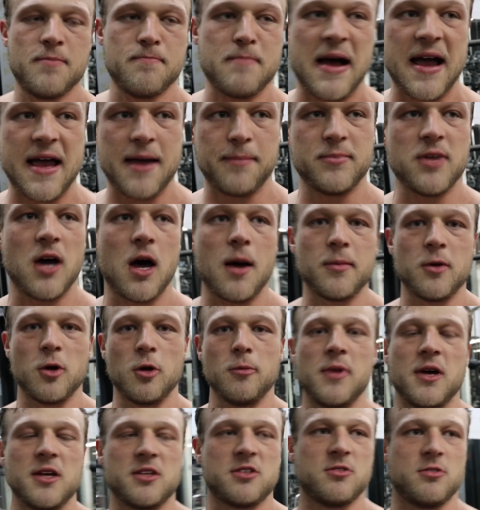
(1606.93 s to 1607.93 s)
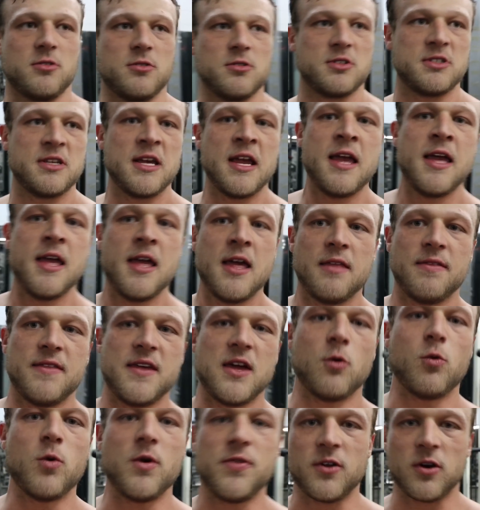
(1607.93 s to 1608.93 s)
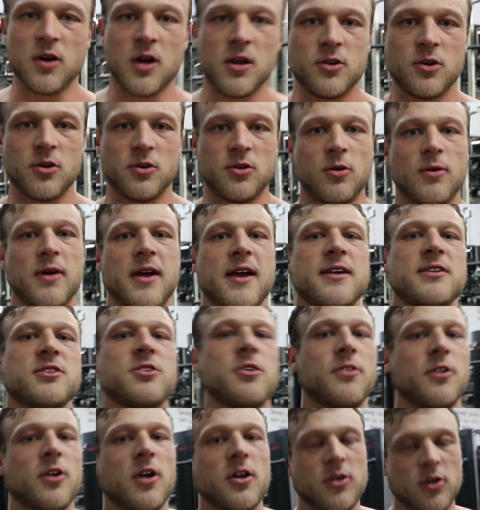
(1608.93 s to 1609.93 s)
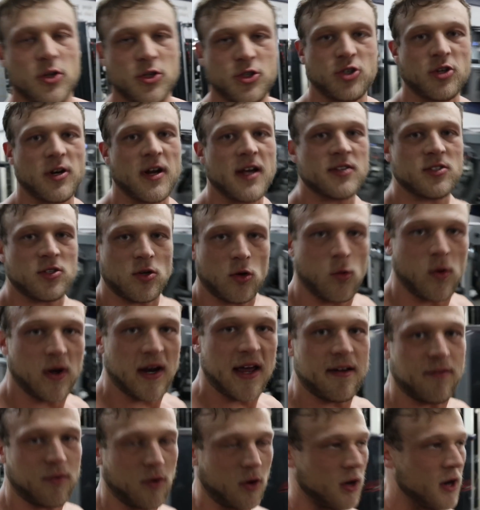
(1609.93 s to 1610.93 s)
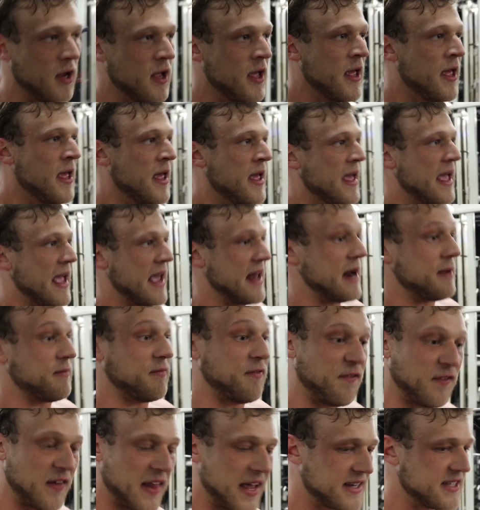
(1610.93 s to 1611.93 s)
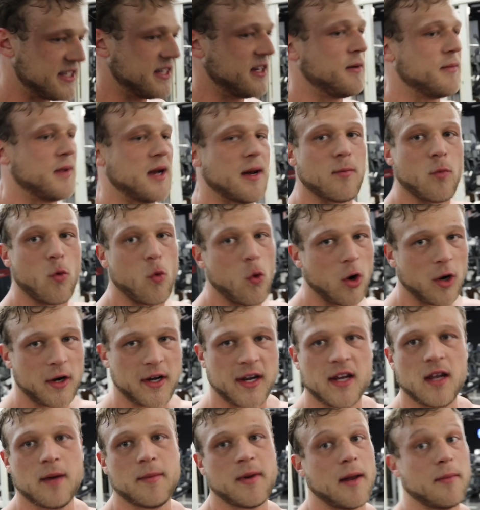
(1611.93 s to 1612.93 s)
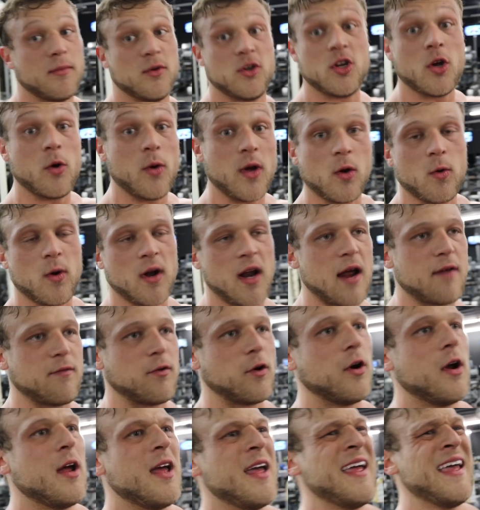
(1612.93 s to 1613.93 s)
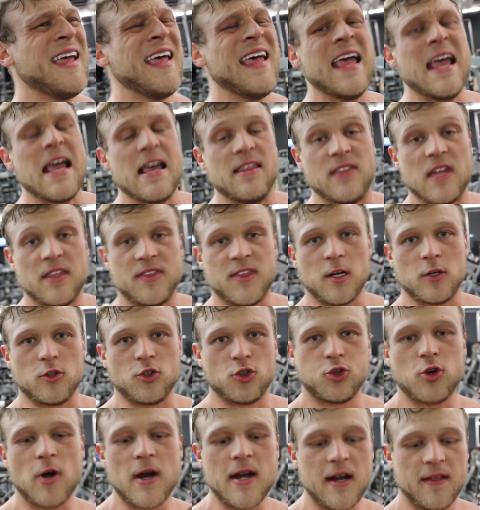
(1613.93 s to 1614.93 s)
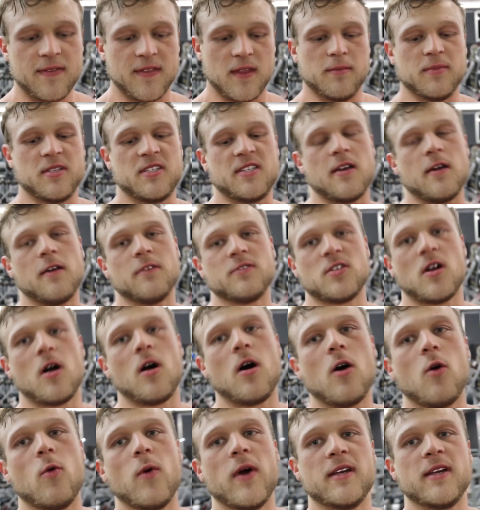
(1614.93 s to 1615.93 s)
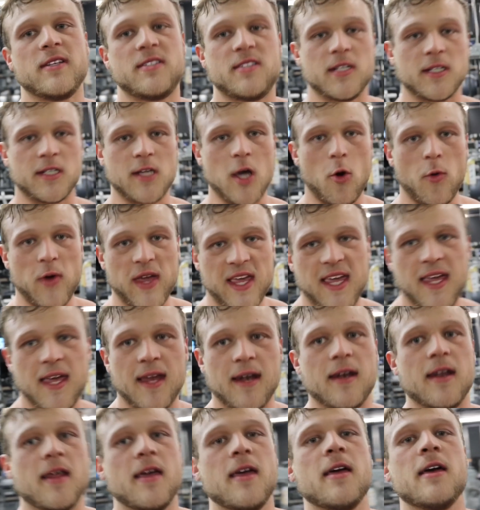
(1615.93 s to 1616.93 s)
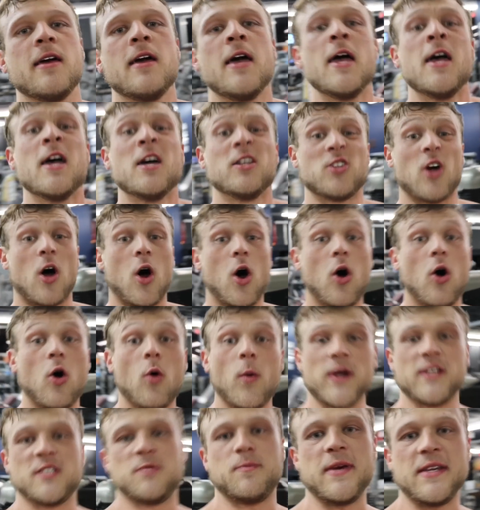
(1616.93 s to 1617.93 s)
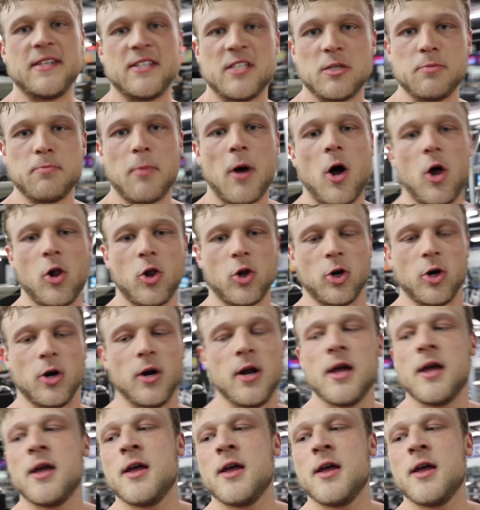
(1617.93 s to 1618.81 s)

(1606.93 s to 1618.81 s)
my abdominal muscles, that when they're under duress or they're under stress or whatever, and I'm flexing them and I'm working them and I'm doing whatever, that they're training themselves always to go in, to always be smaller.